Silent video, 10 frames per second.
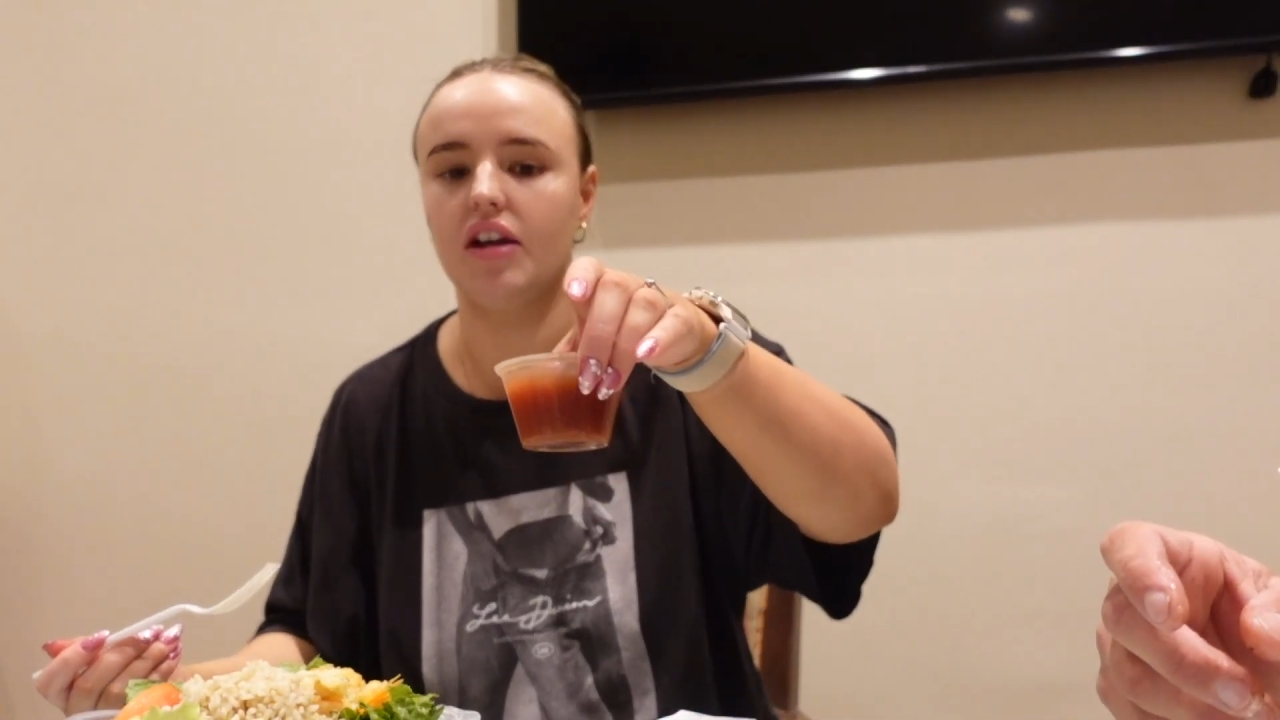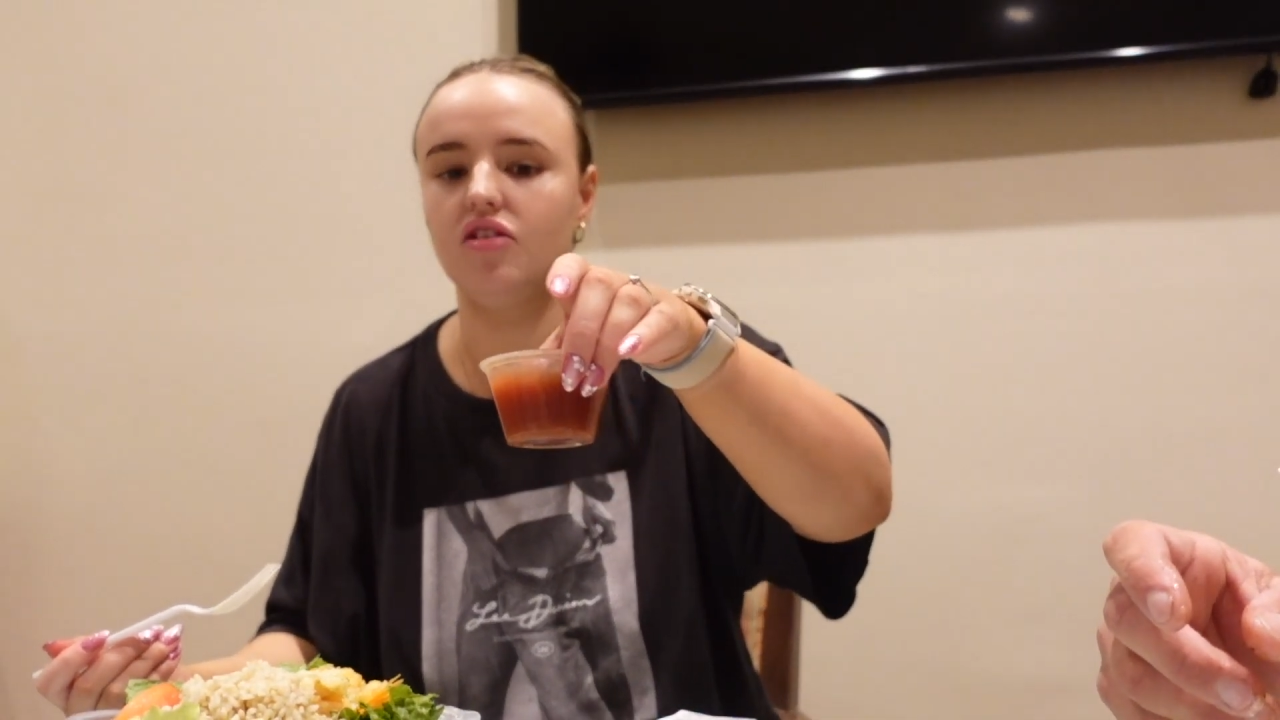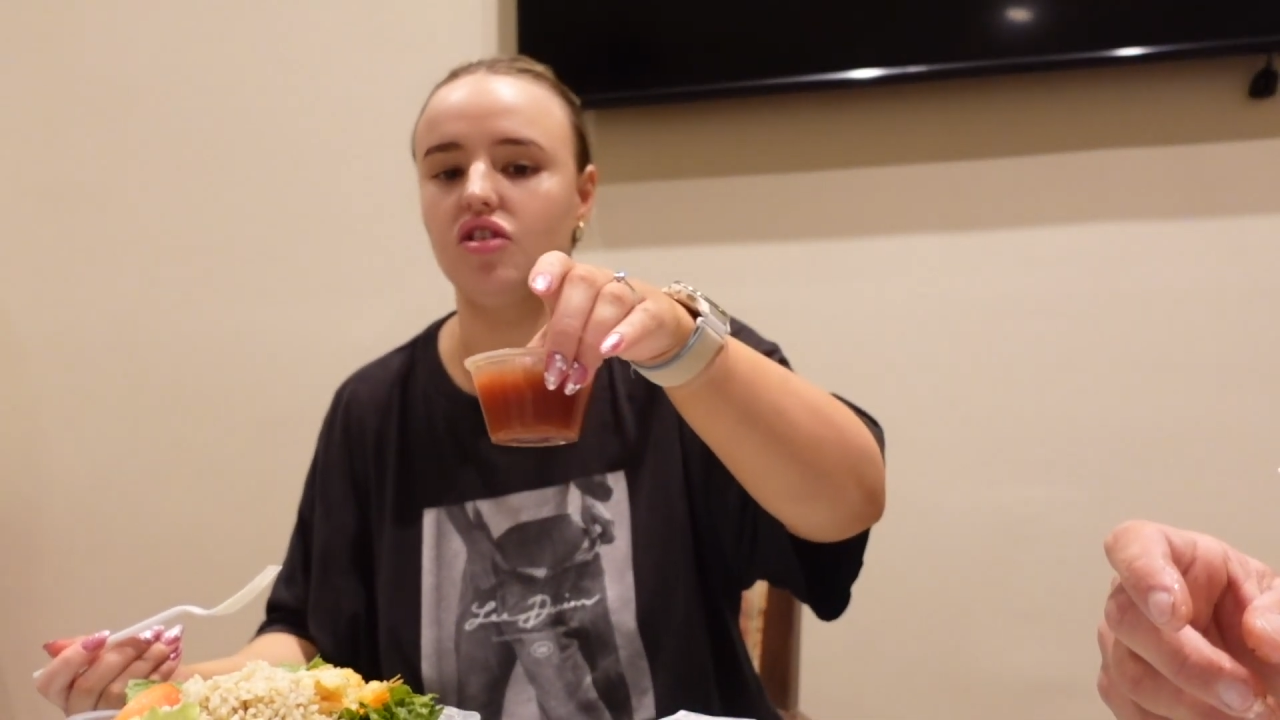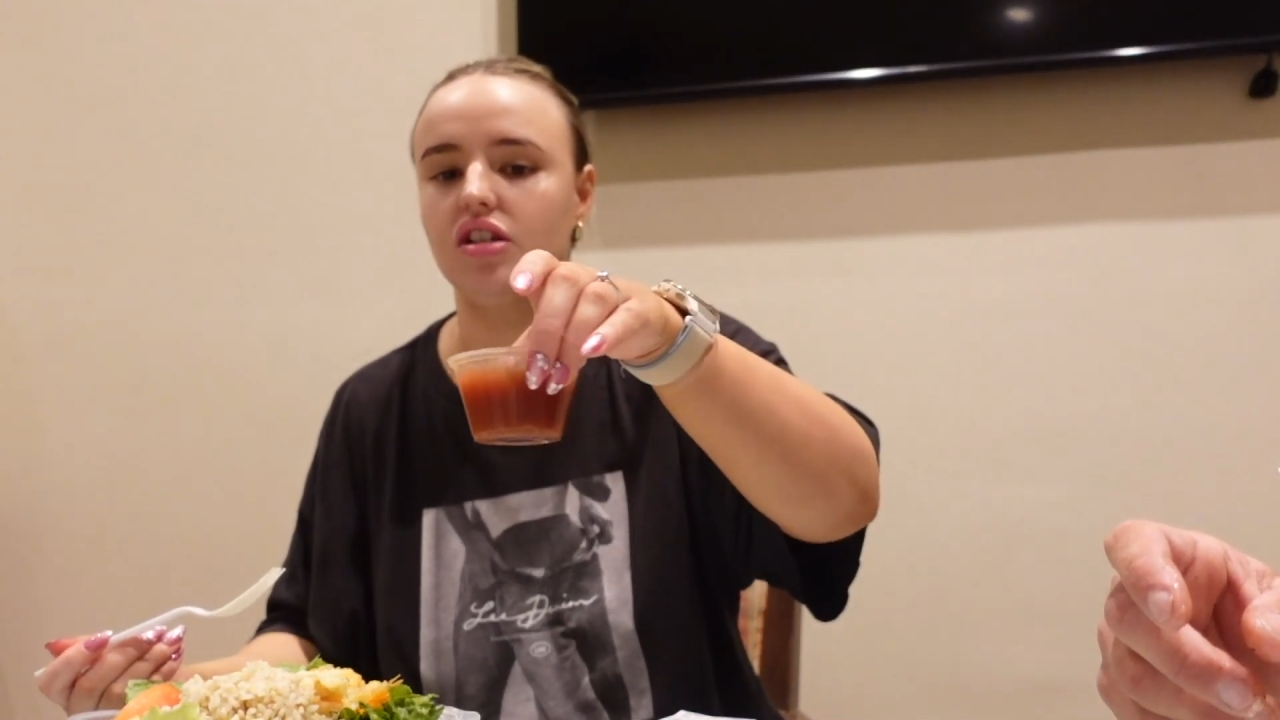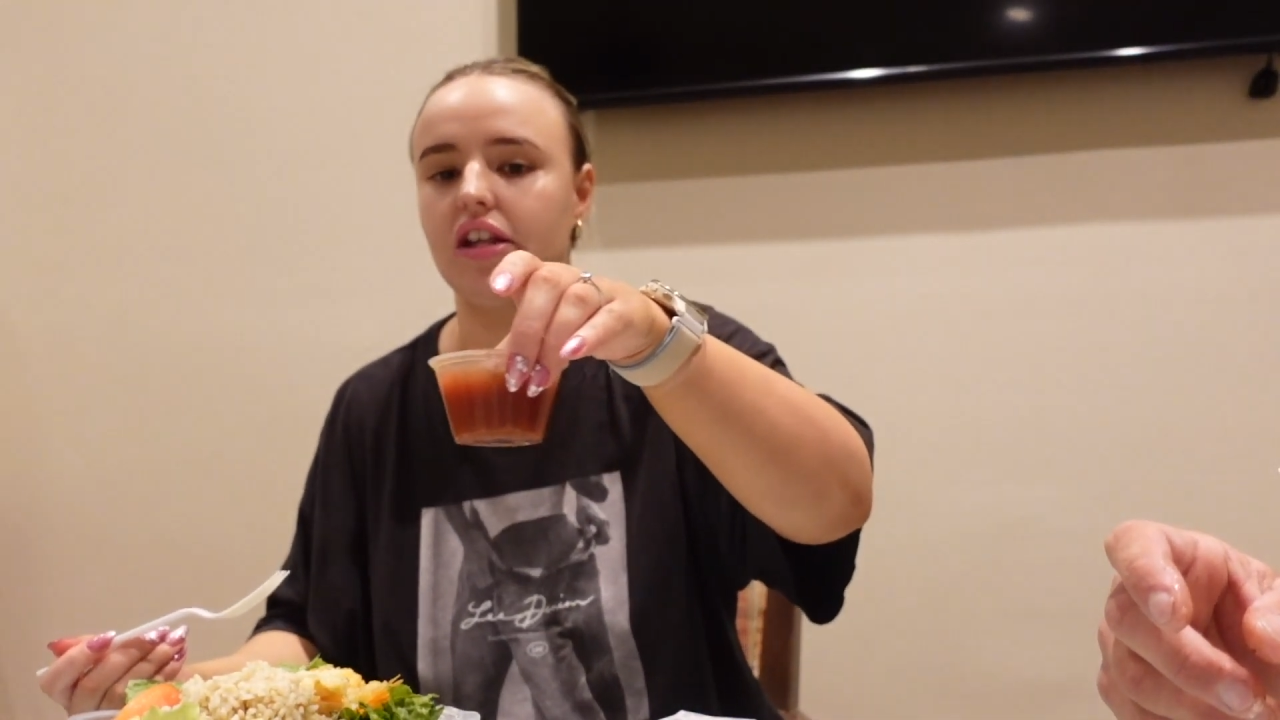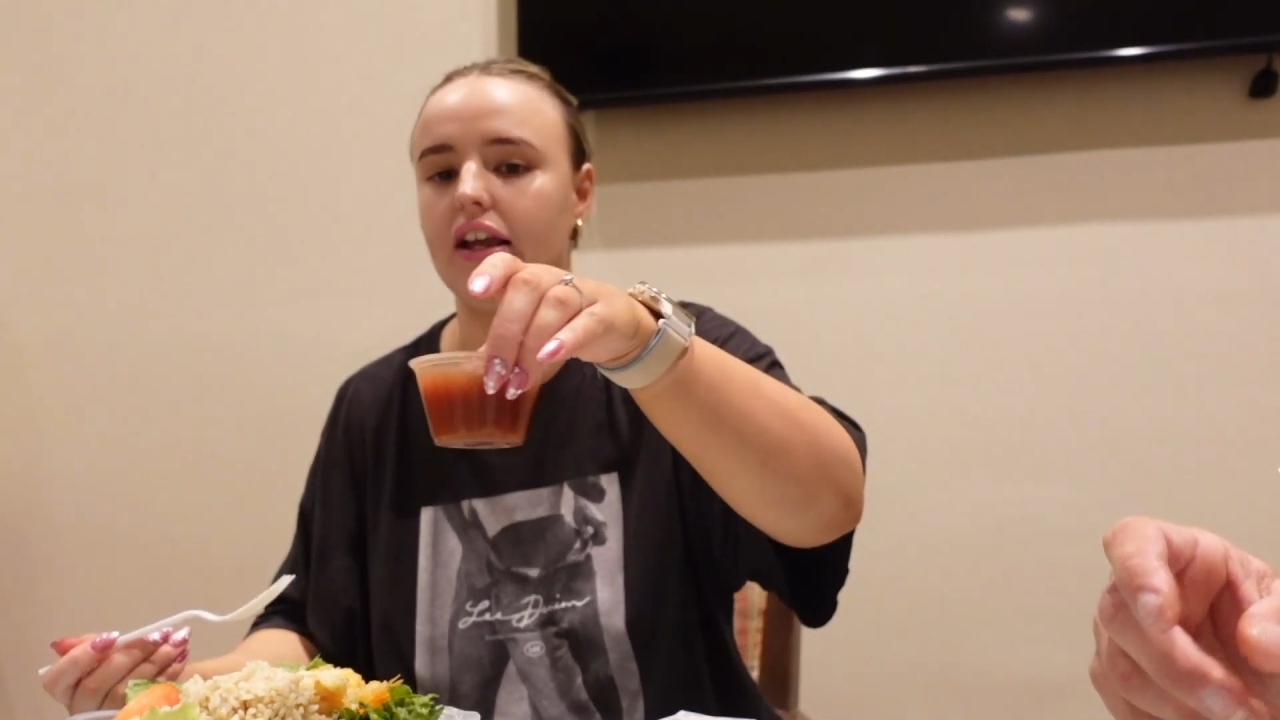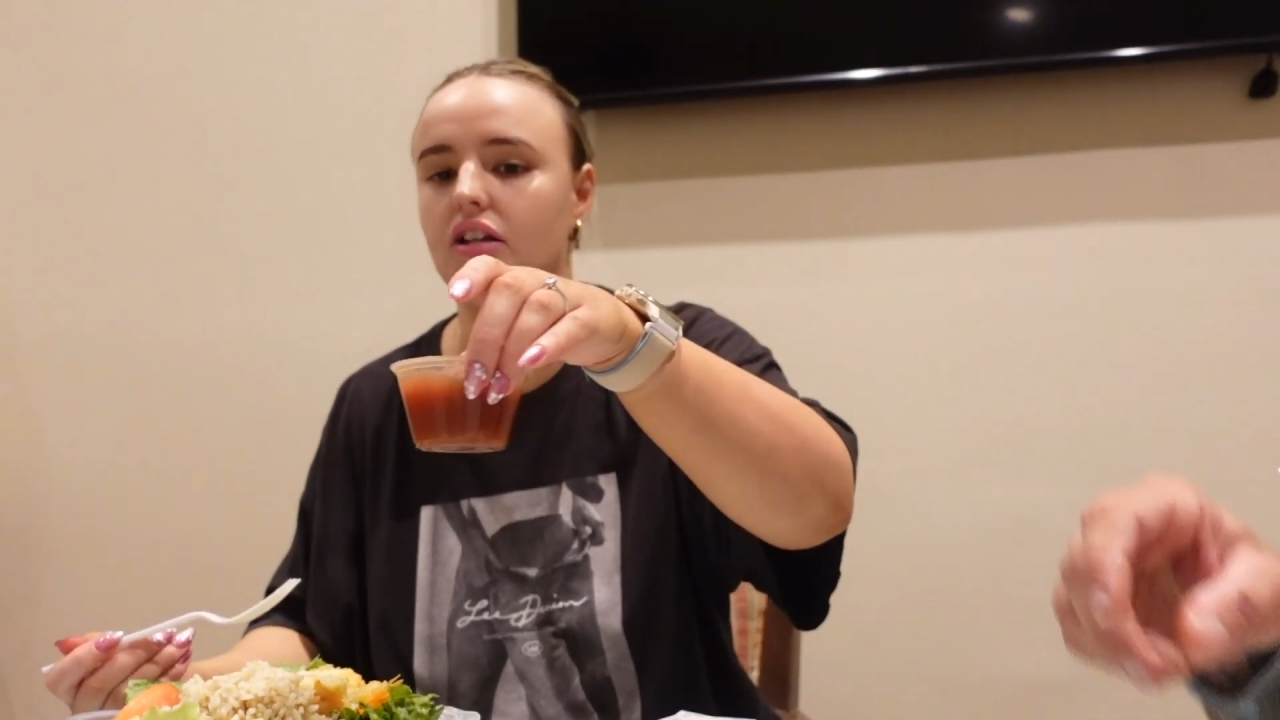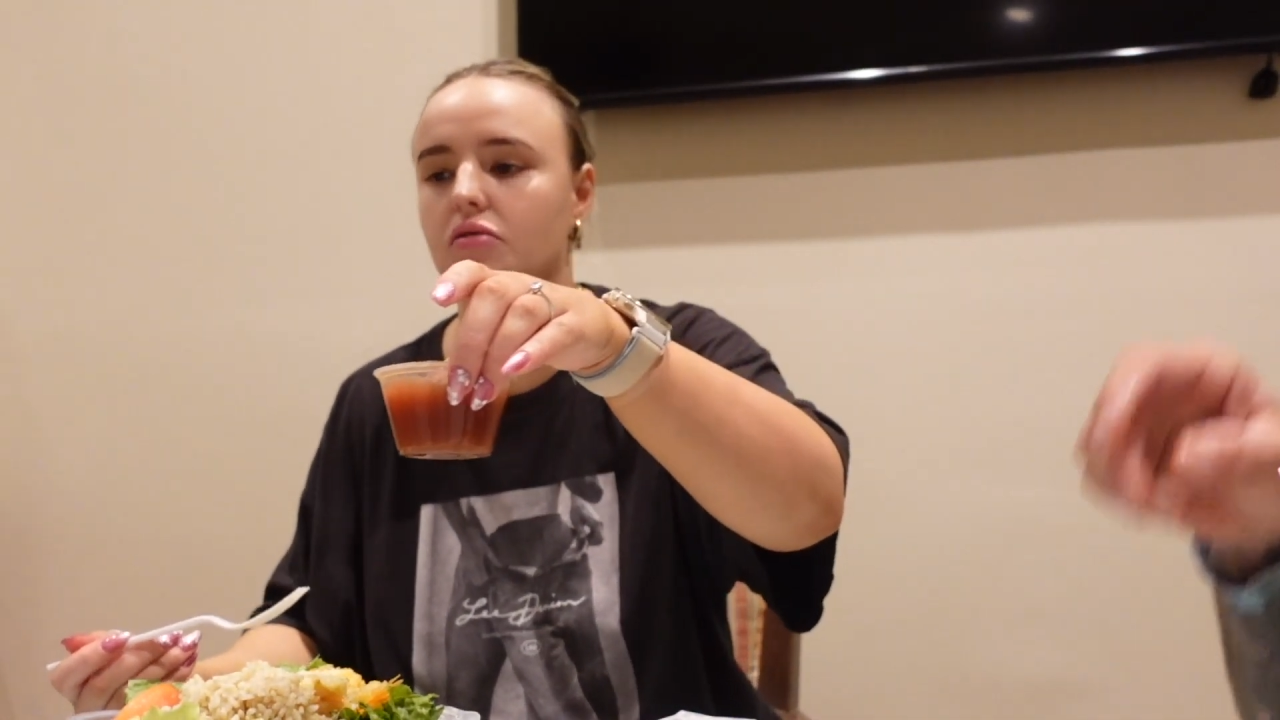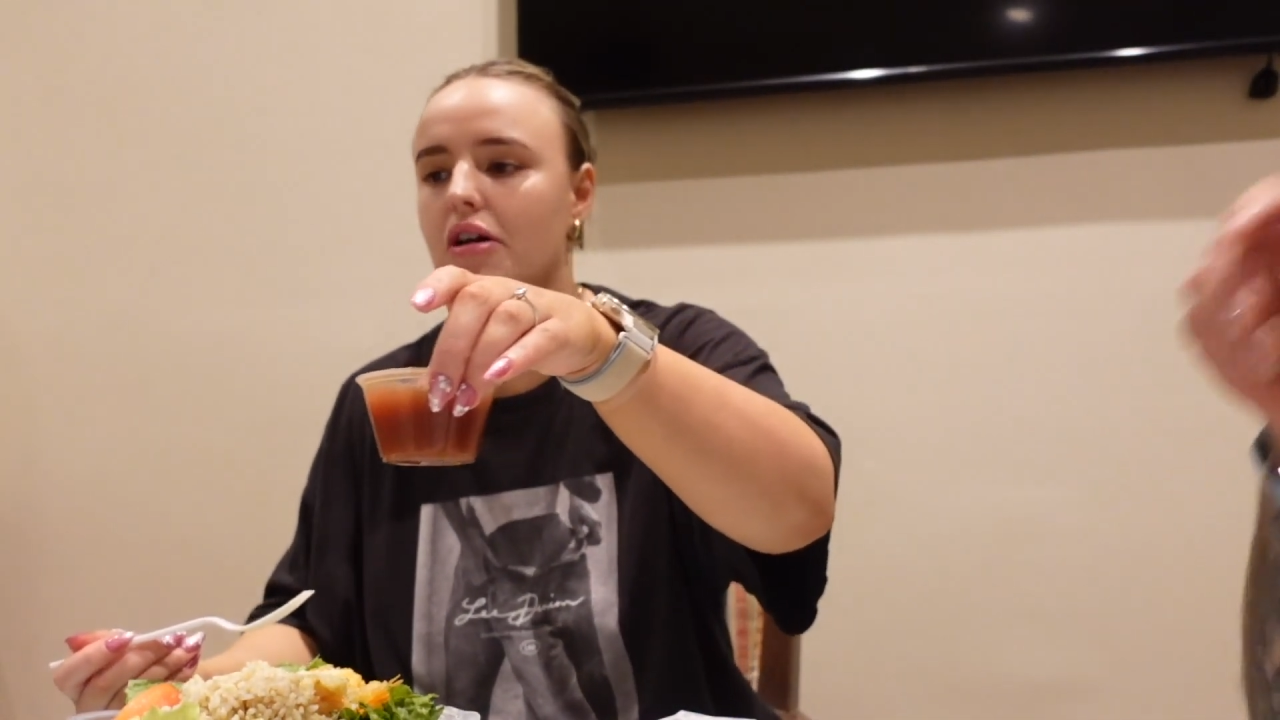It's just like